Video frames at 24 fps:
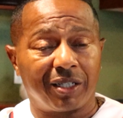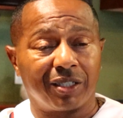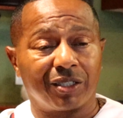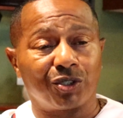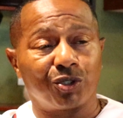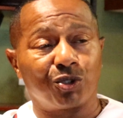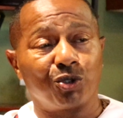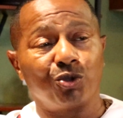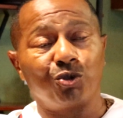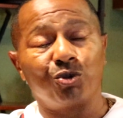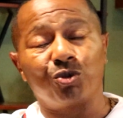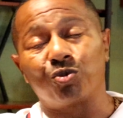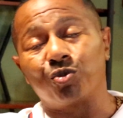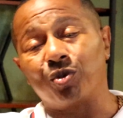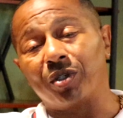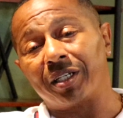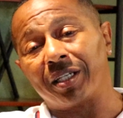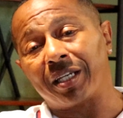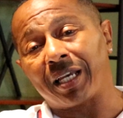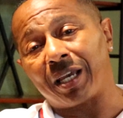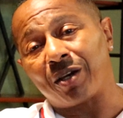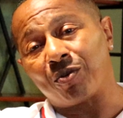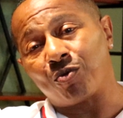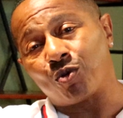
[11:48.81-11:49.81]
because dudes
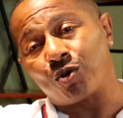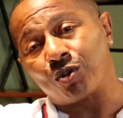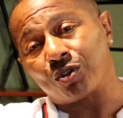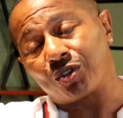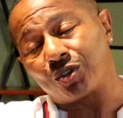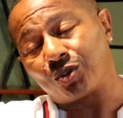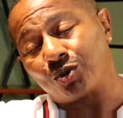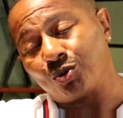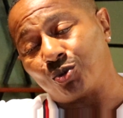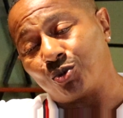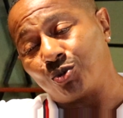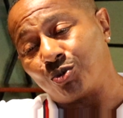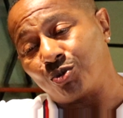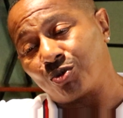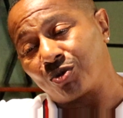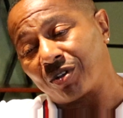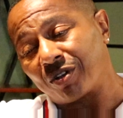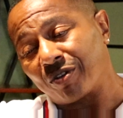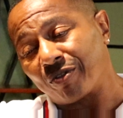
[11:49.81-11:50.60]
really ain't want to